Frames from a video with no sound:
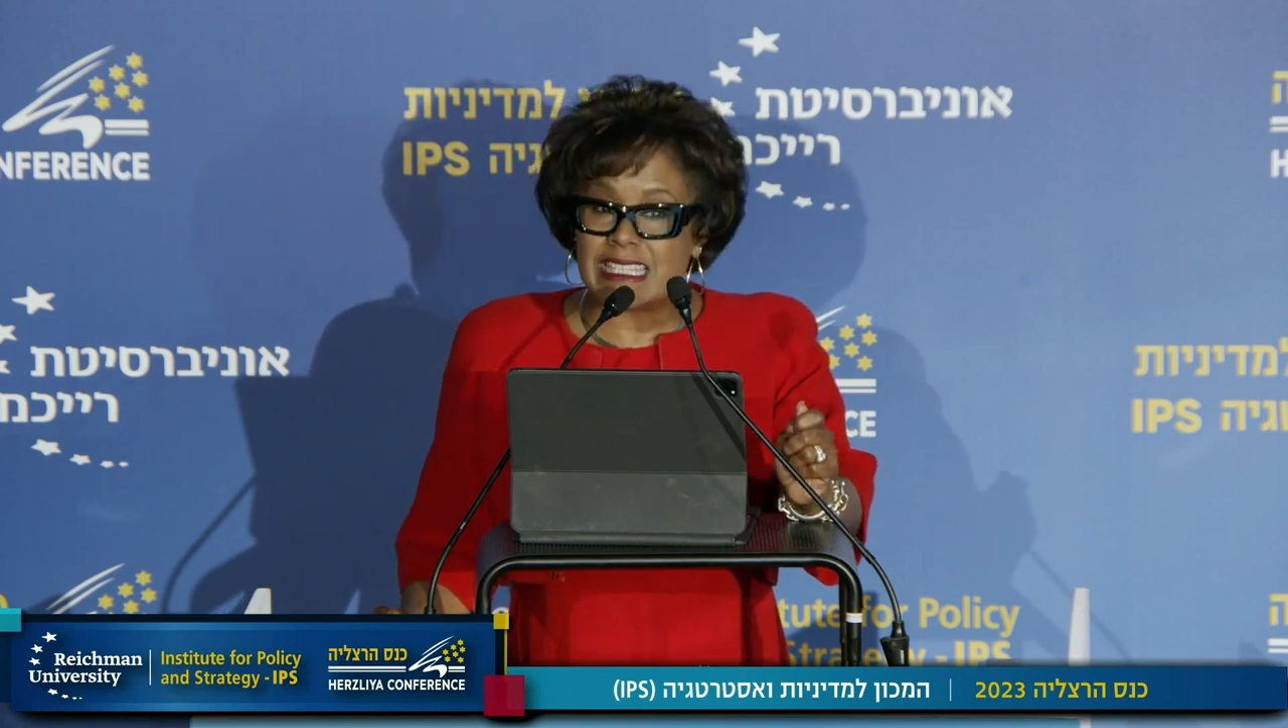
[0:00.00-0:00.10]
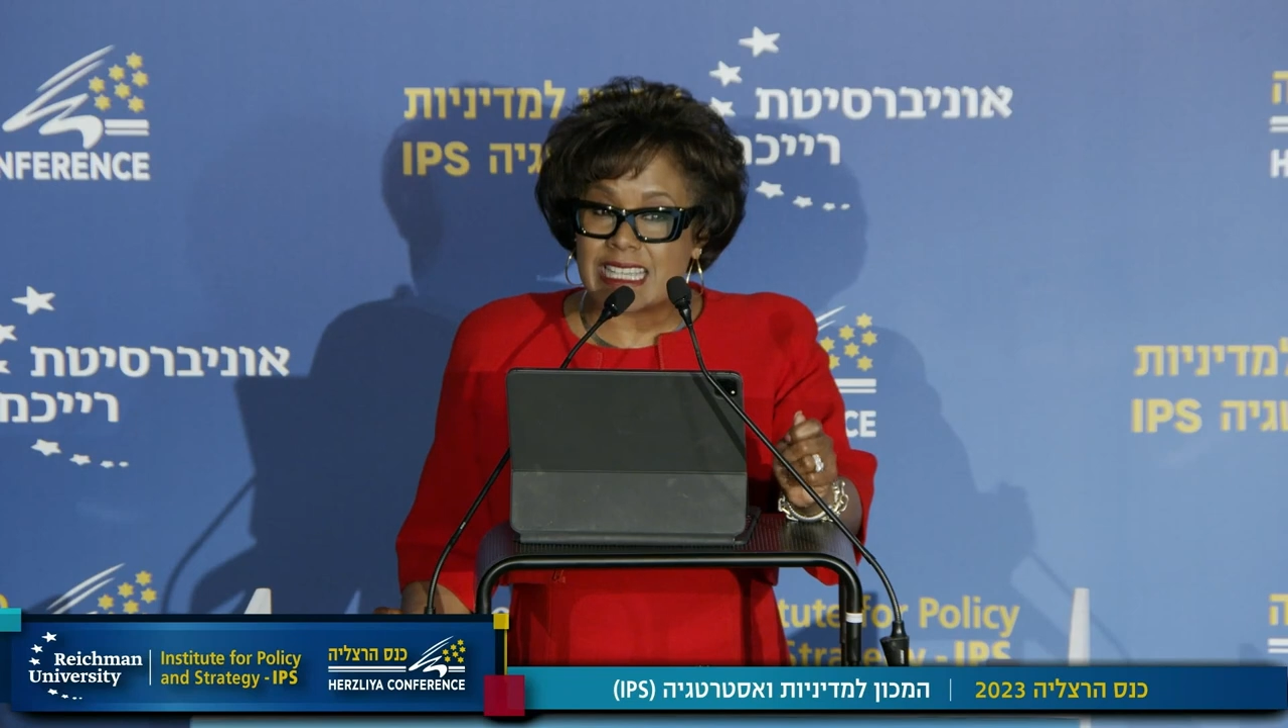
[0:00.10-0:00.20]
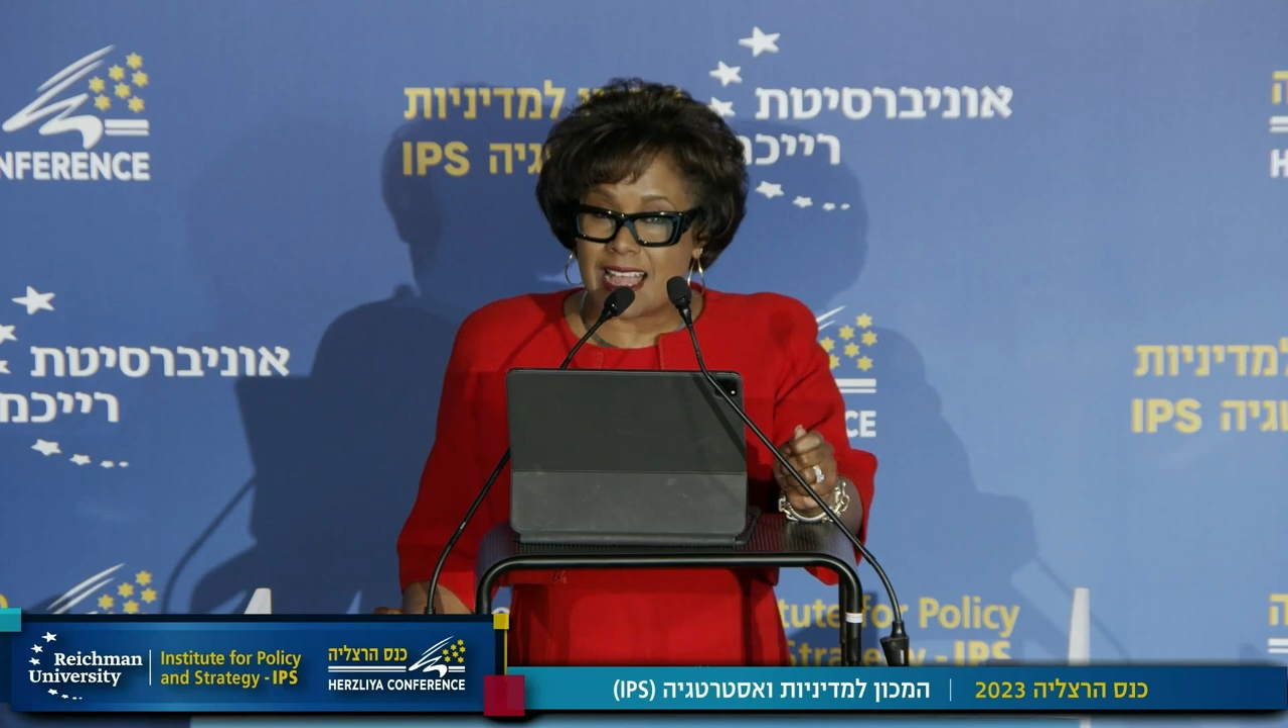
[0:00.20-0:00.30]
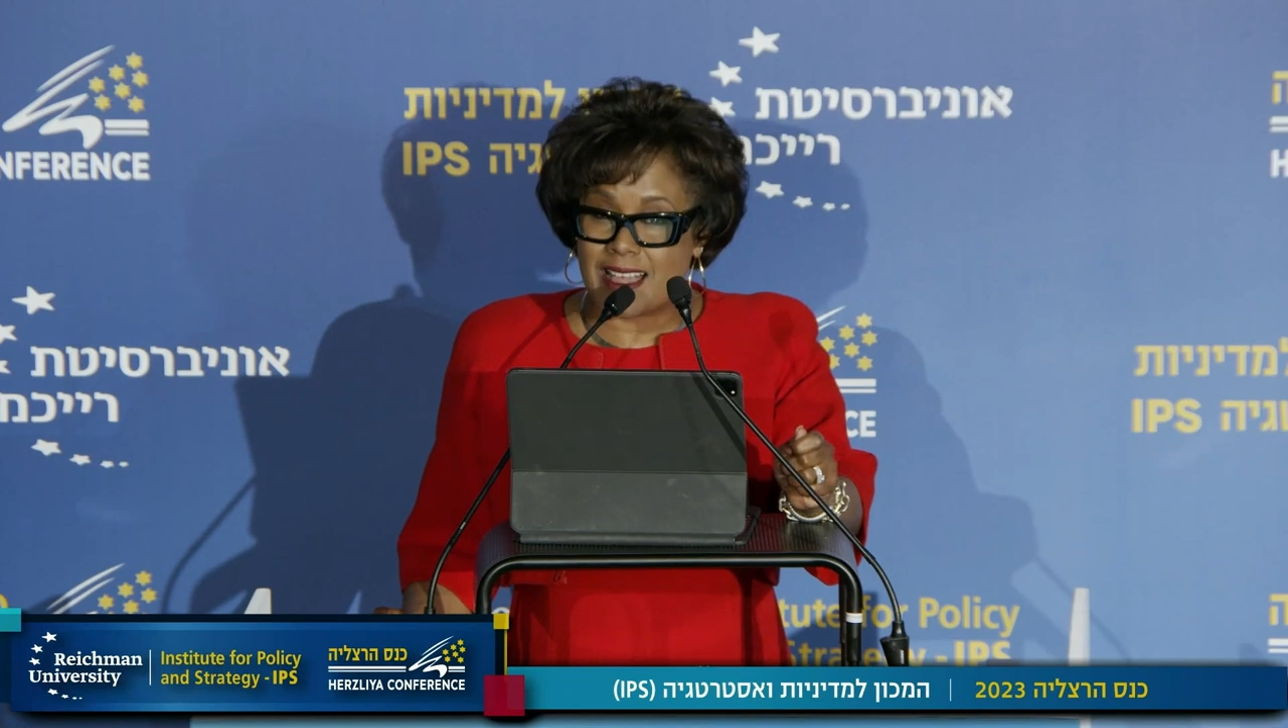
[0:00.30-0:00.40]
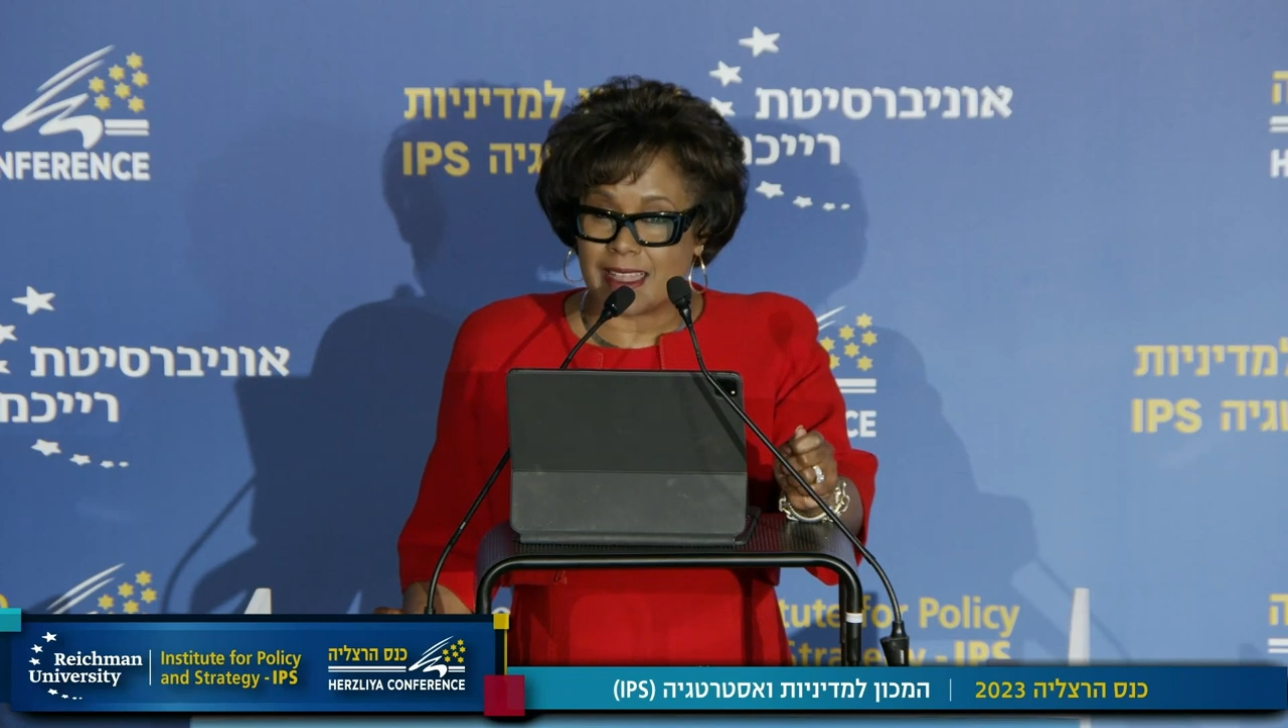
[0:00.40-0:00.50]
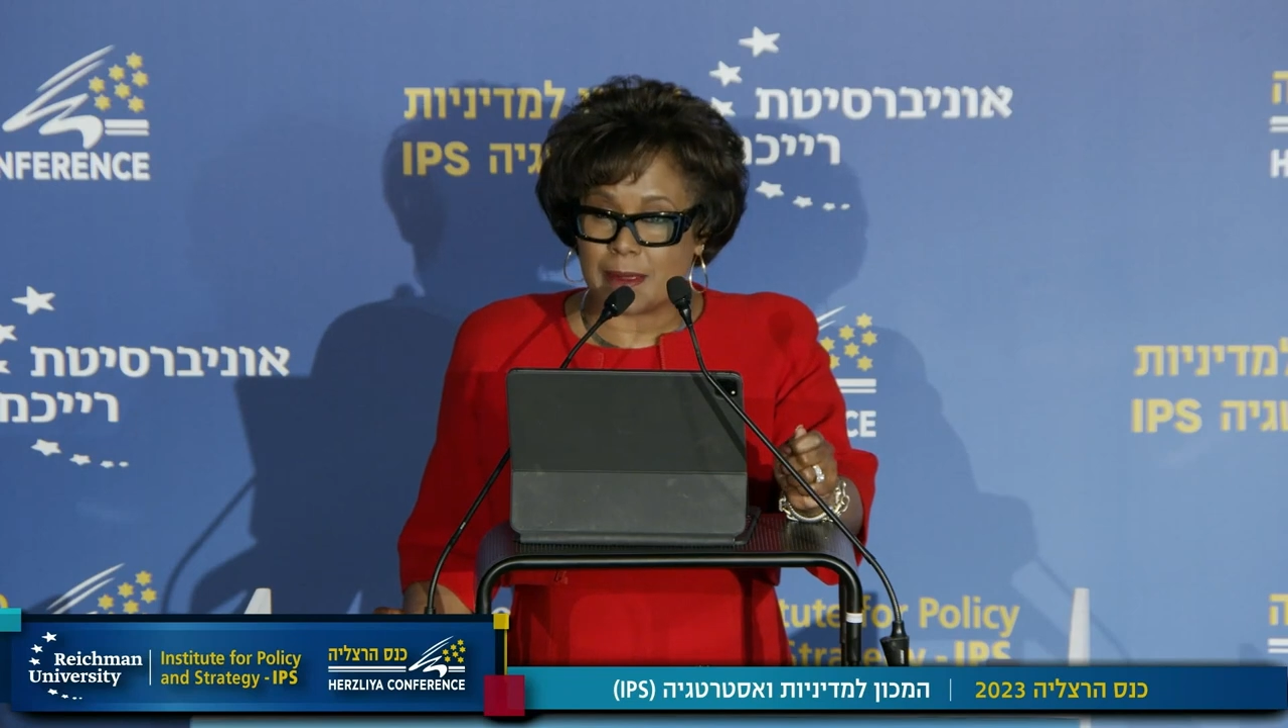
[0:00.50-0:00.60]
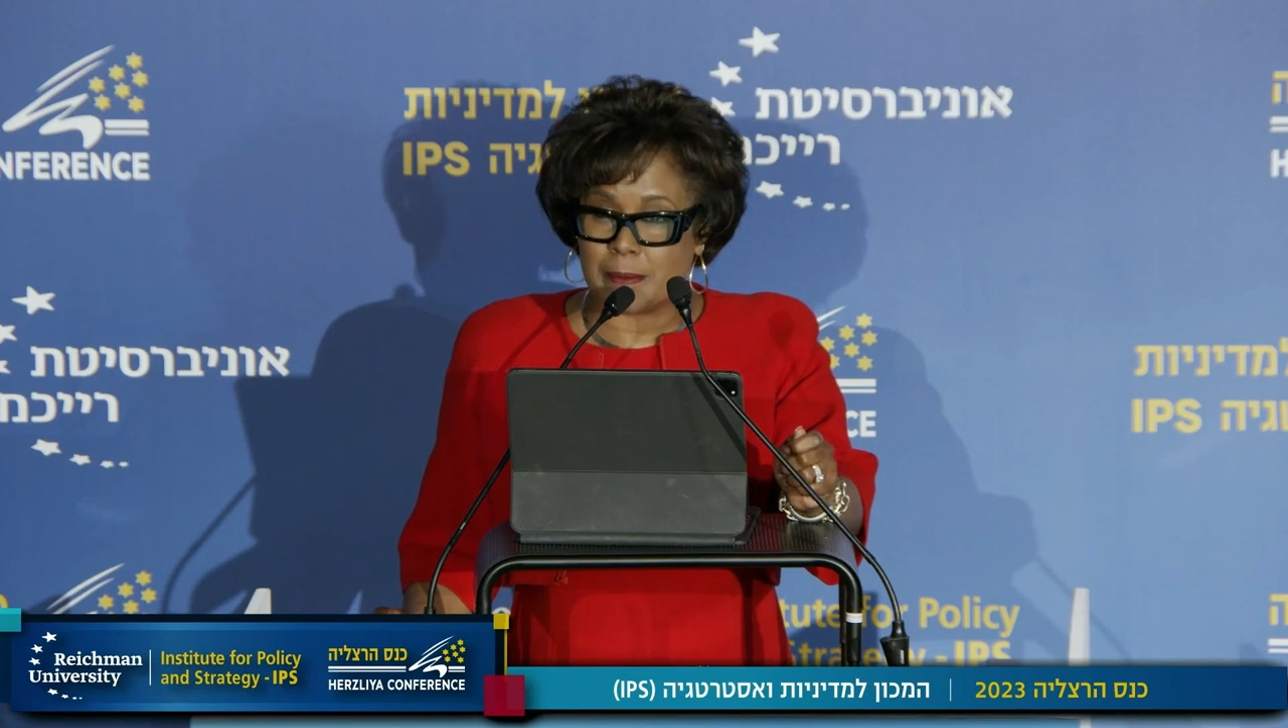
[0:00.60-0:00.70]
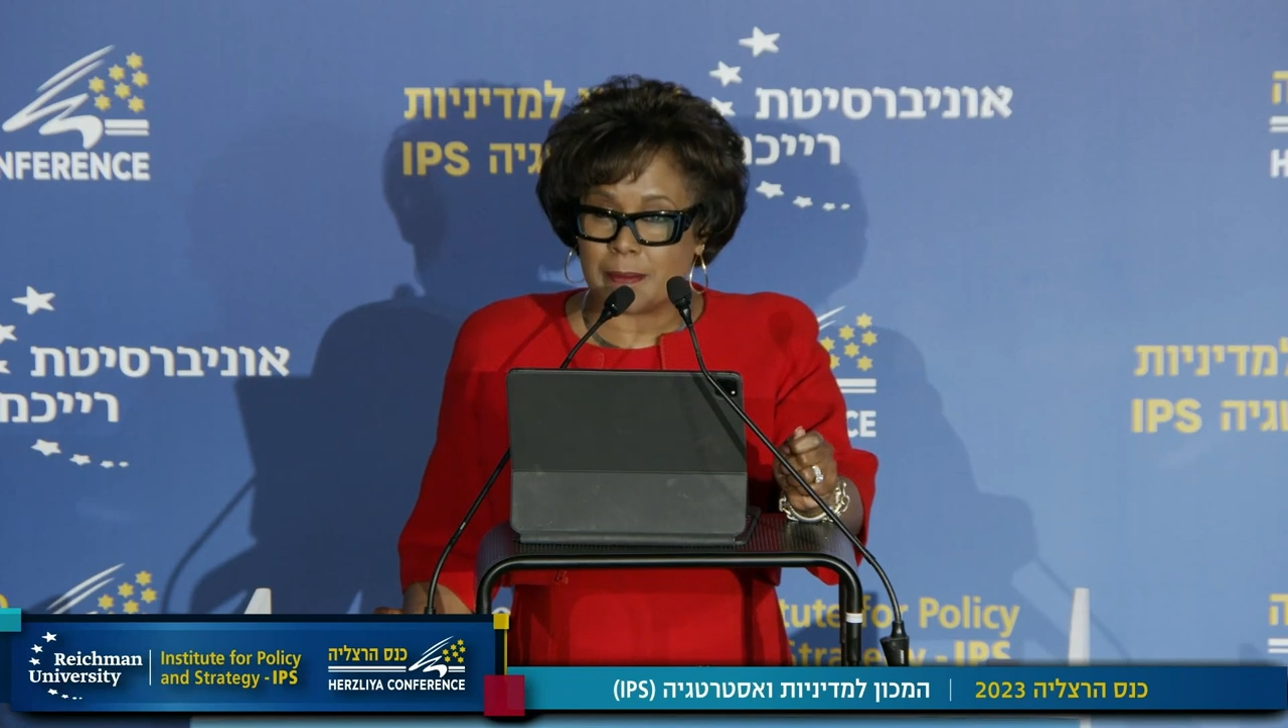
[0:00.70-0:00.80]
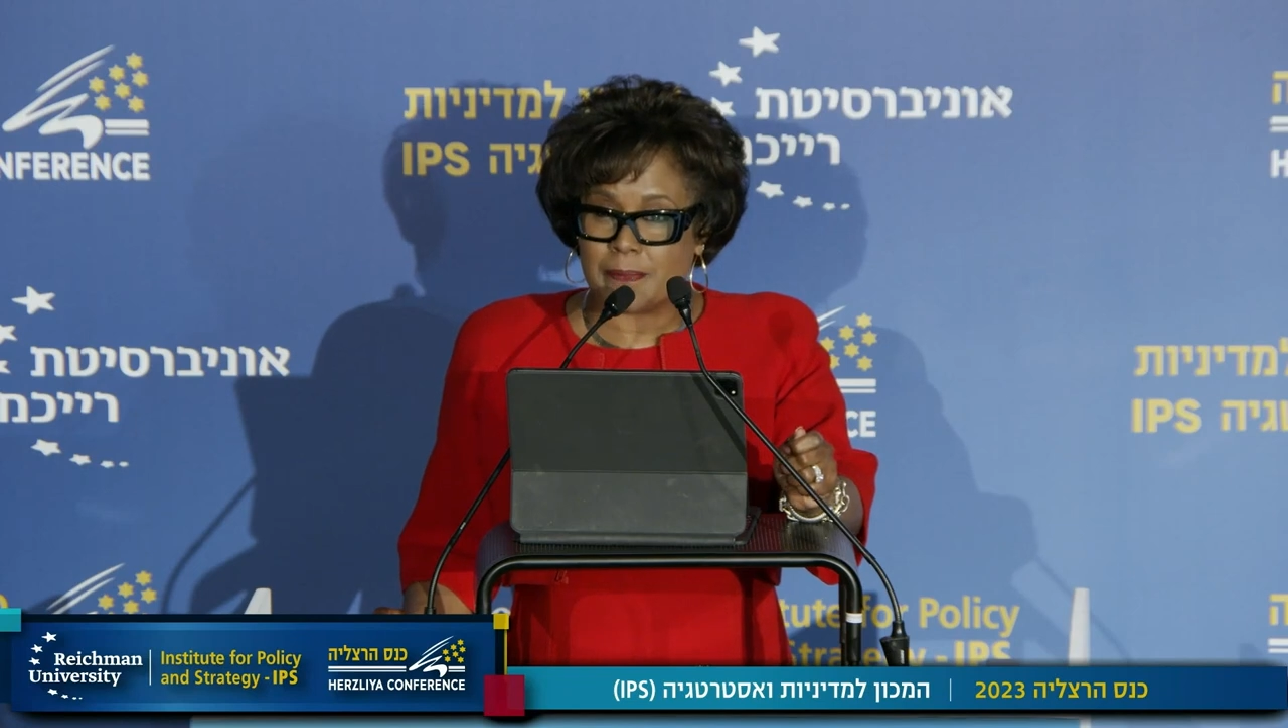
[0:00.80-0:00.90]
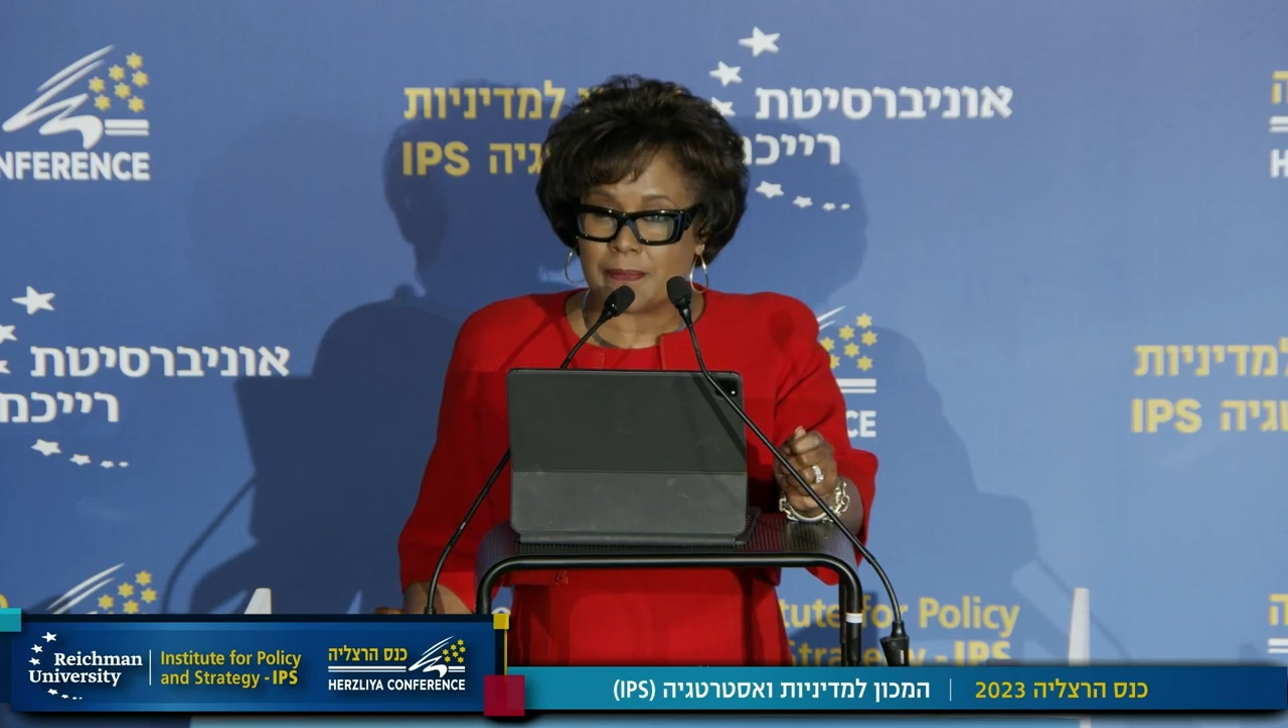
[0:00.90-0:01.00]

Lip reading: time,